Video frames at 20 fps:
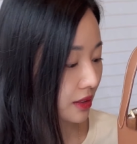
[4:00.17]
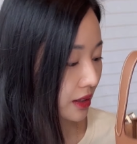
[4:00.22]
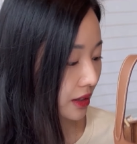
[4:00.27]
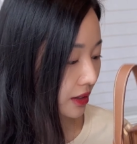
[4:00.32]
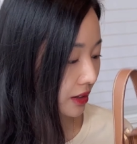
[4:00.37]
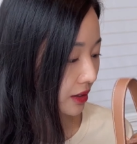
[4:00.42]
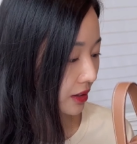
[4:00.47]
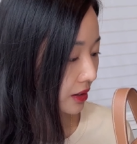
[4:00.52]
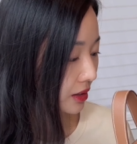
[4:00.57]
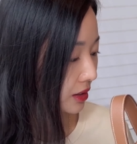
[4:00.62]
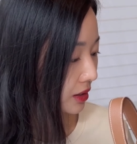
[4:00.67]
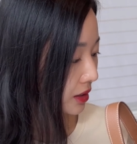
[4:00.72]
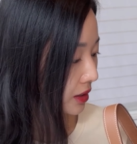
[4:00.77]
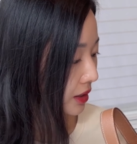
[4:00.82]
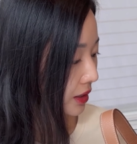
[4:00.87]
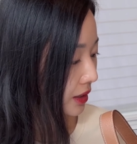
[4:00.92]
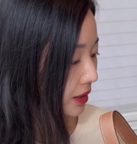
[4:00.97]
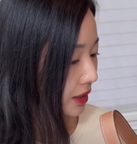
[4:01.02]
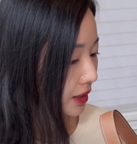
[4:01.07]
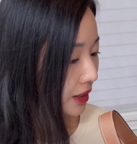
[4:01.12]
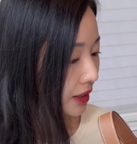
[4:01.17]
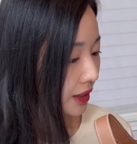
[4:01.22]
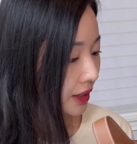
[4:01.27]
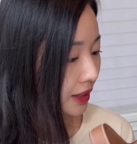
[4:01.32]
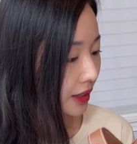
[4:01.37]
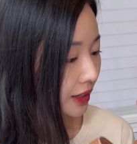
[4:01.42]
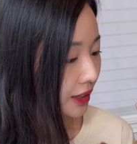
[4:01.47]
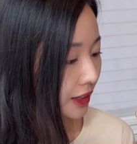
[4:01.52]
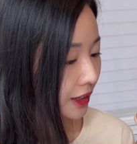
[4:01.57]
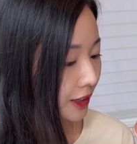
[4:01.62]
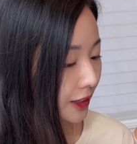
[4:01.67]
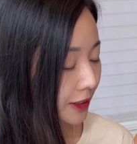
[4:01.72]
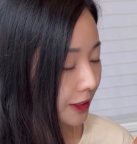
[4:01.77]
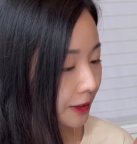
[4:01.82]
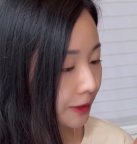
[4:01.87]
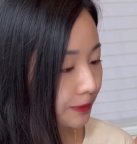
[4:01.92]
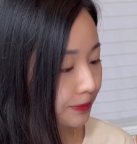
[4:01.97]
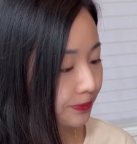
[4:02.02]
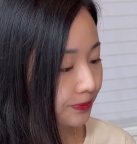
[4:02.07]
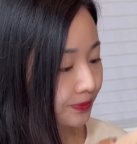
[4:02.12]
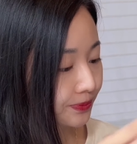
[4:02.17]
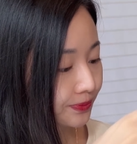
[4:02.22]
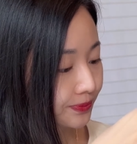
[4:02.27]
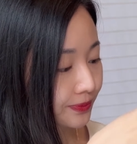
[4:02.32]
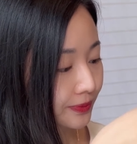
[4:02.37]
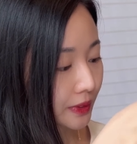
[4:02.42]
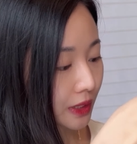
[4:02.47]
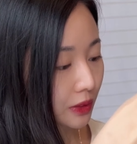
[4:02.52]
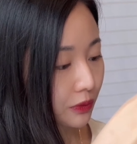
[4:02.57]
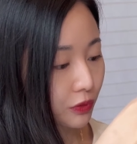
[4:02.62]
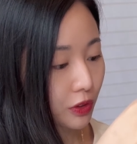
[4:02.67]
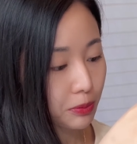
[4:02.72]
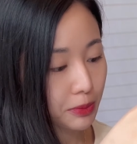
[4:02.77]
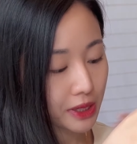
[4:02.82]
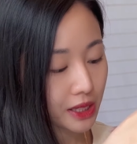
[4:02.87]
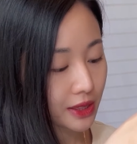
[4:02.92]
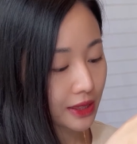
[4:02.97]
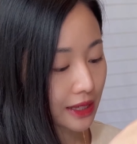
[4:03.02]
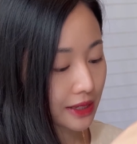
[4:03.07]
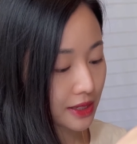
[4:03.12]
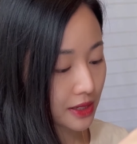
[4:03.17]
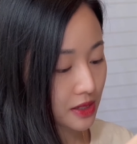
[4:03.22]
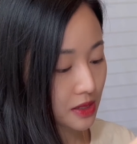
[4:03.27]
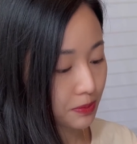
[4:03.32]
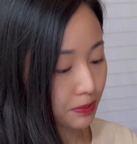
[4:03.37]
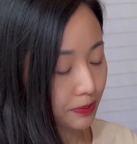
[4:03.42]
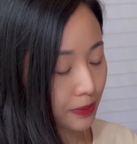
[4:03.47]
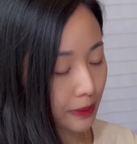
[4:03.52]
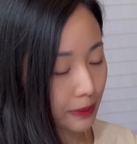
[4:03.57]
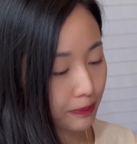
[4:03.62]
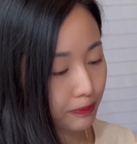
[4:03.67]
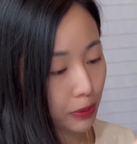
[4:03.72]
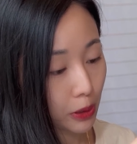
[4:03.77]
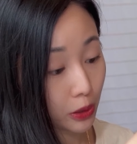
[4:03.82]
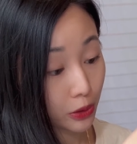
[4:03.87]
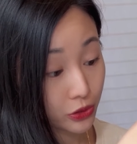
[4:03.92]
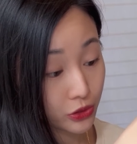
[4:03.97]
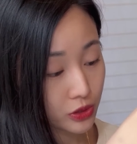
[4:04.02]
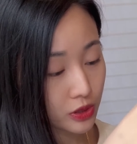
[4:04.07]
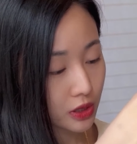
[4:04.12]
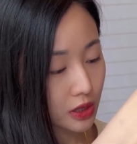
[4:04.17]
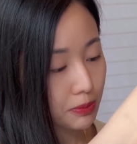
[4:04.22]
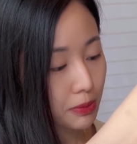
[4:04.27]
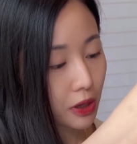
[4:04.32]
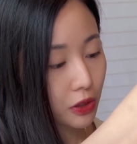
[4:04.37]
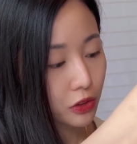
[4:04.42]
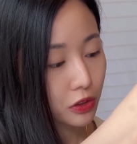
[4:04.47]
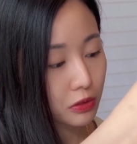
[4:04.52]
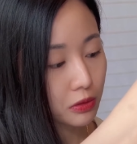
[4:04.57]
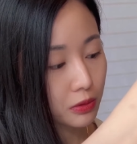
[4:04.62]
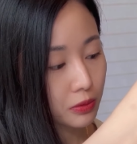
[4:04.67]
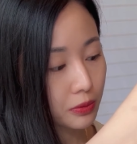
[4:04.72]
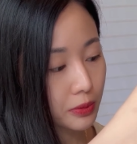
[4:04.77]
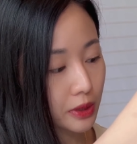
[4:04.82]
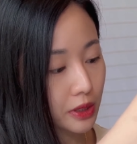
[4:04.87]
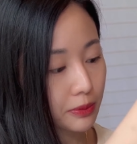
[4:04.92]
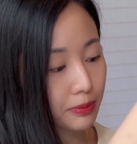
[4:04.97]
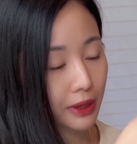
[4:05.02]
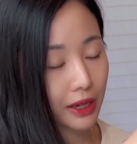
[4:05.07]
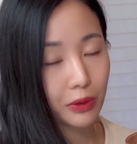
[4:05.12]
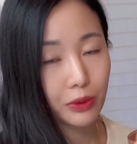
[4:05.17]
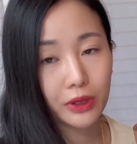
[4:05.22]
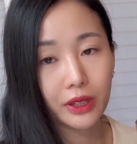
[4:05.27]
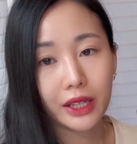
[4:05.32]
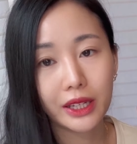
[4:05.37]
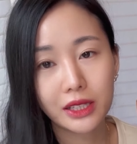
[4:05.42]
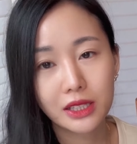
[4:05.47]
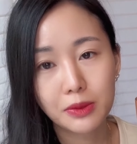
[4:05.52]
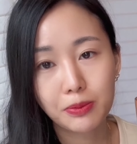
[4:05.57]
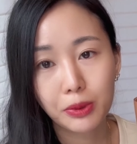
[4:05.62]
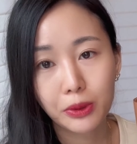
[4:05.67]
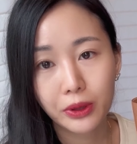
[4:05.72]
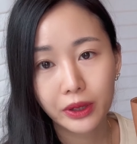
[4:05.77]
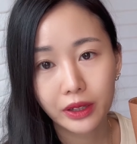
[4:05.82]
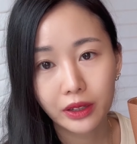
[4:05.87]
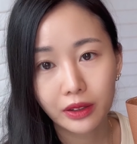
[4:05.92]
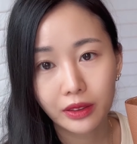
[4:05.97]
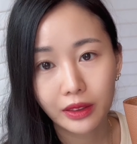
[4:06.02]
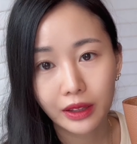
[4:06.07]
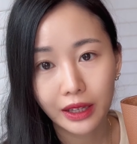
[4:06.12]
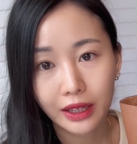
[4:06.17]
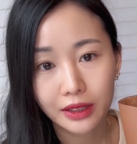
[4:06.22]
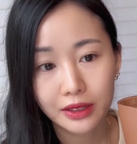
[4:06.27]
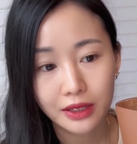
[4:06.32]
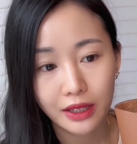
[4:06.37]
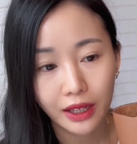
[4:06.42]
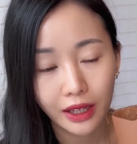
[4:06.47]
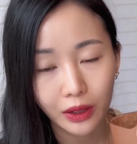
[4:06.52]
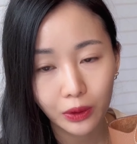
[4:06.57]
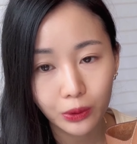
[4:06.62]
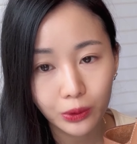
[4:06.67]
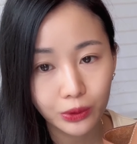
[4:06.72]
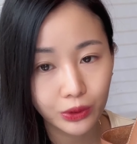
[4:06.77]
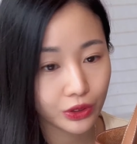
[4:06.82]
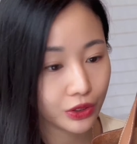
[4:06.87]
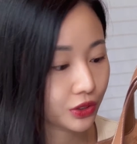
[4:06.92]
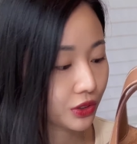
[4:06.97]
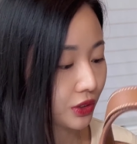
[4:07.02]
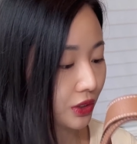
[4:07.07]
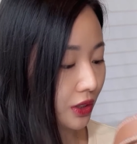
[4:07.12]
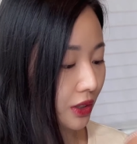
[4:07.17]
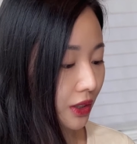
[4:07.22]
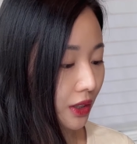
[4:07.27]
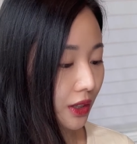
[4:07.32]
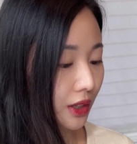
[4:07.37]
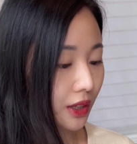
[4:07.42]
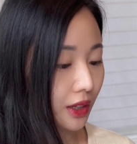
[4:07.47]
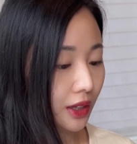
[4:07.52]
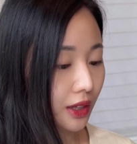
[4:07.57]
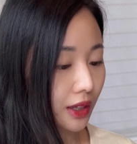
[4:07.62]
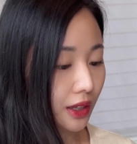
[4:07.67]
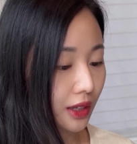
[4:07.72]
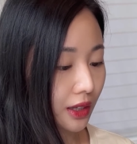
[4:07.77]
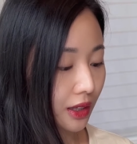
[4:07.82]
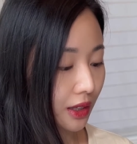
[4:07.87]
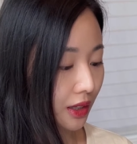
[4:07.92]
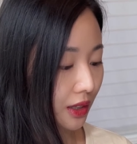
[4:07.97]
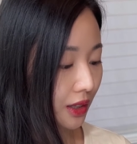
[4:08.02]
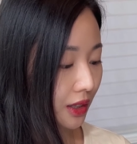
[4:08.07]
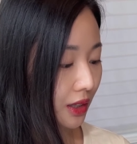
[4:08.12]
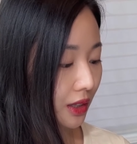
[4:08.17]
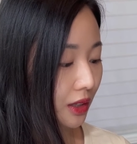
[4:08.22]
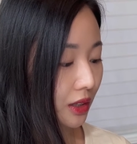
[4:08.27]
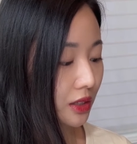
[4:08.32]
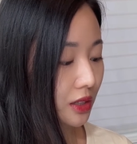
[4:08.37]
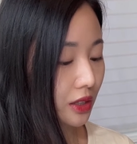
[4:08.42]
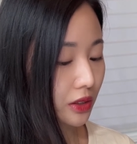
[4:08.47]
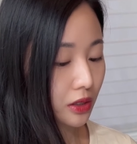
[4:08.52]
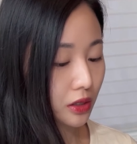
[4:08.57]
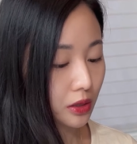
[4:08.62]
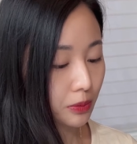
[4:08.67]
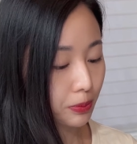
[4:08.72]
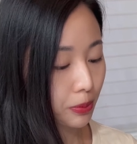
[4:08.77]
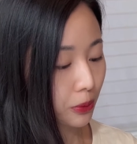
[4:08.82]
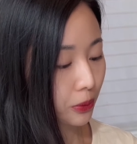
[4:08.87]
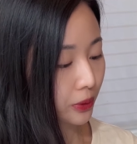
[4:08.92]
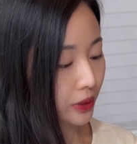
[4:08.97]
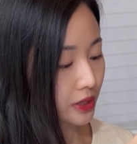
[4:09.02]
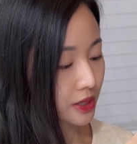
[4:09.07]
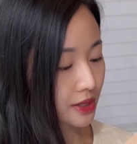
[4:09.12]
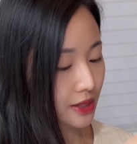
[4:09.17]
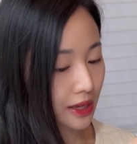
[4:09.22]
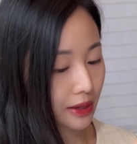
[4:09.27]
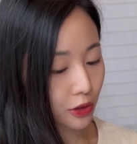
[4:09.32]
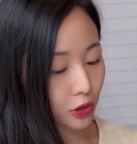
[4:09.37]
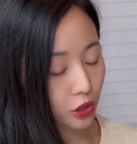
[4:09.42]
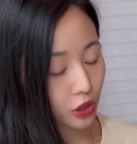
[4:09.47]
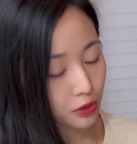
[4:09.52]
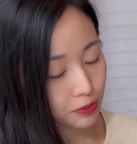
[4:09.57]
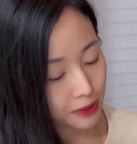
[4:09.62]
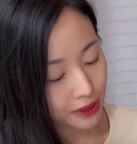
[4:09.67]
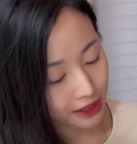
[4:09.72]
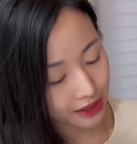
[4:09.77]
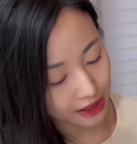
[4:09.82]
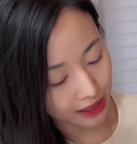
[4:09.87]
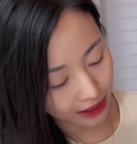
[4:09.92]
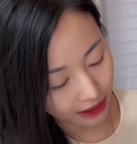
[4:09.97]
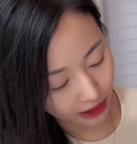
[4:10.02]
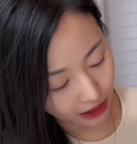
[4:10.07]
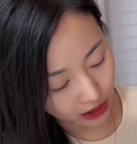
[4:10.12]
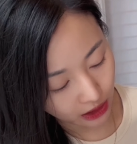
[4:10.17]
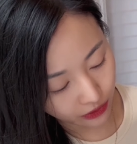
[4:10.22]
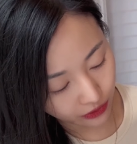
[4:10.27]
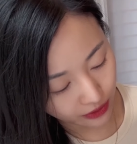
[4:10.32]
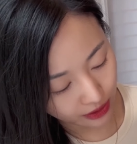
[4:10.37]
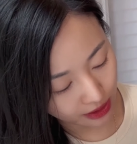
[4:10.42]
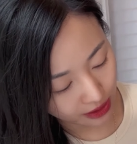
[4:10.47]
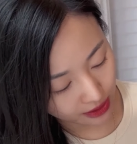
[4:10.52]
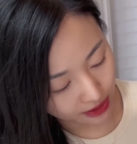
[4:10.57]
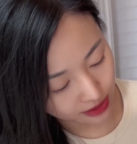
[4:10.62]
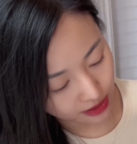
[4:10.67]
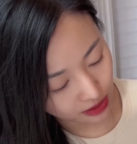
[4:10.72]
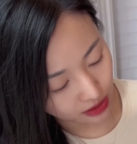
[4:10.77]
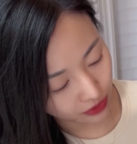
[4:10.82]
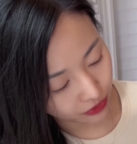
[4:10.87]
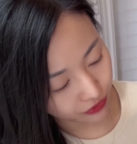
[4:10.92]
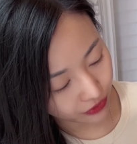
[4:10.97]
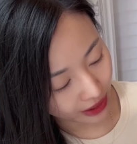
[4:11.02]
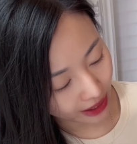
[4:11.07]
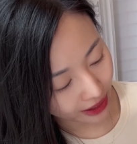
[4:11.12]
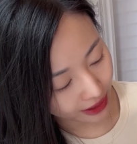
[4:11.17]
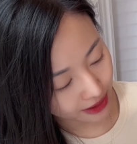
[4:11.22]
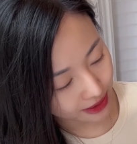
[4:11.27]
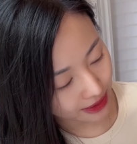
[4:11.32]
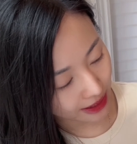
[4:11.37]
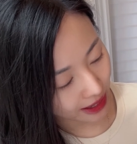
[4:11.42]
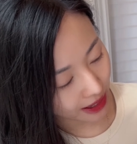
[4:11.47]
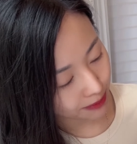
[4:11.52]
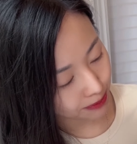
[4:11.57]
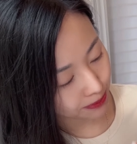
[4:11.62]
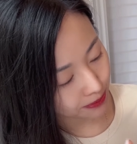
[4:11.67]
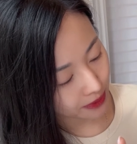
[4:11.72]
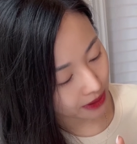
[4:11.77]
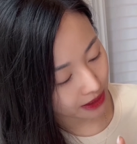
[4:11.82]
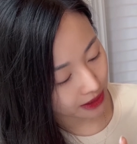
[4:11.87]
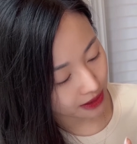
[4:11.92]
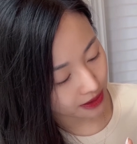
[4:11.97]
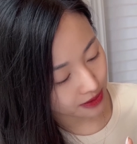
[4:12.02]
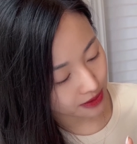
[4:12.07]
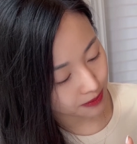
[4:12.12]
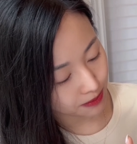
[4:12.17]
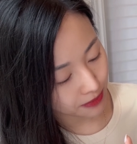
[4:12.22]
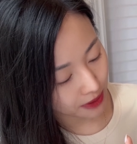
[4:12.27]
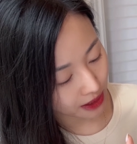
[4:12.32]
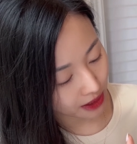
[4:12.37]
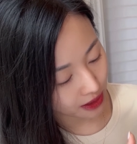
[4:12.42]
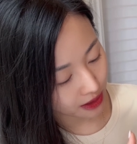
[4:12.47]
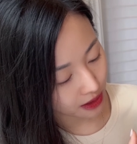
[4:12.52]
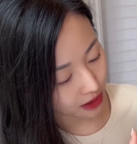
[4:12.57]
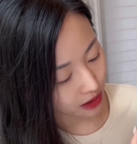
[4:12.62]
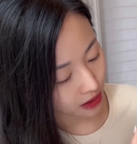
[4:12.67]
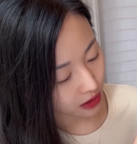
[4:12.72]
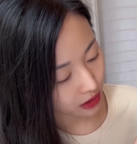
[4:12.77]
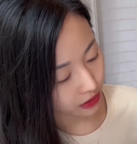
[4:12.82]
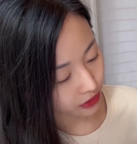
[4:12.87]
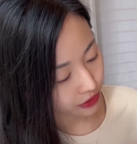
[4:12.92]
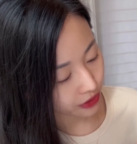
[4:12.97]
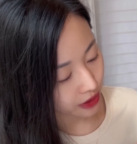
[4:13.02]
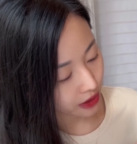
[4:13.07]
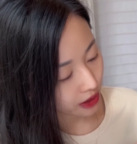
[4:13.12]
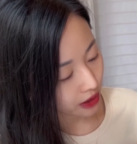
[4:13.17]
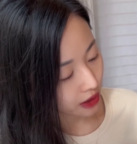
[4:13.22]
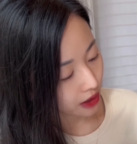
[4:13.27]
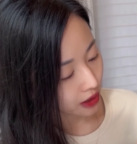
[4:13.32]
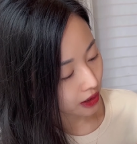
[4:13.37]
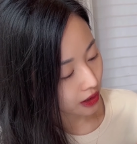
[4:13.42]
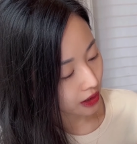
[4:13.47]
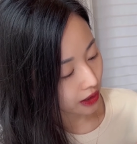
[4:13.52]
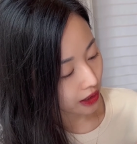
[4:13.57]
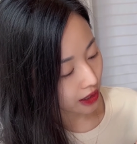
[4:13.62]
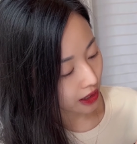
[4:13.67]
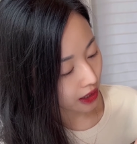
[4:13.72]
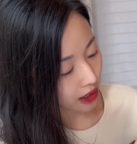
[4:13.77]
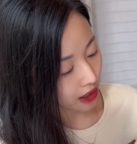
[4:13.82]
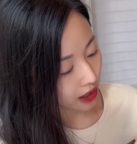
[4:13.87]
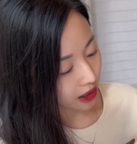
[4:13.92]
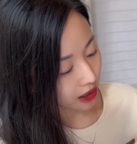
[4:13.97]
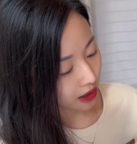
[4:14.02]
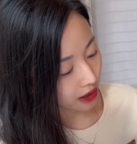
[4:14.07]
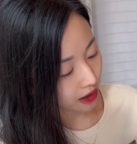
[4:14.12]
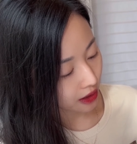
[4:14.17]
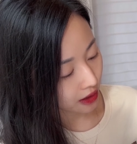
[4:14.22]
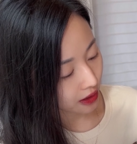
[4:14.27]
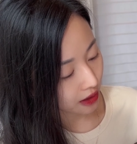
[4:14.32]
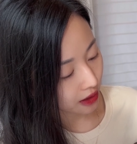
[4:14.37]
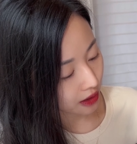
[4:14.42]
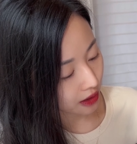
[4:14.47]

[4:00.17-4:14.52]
there. Um, for me, that doesn't personally bother me, but I would like to point that out. Uh, another point that could be a negative is the fact that it is made of a,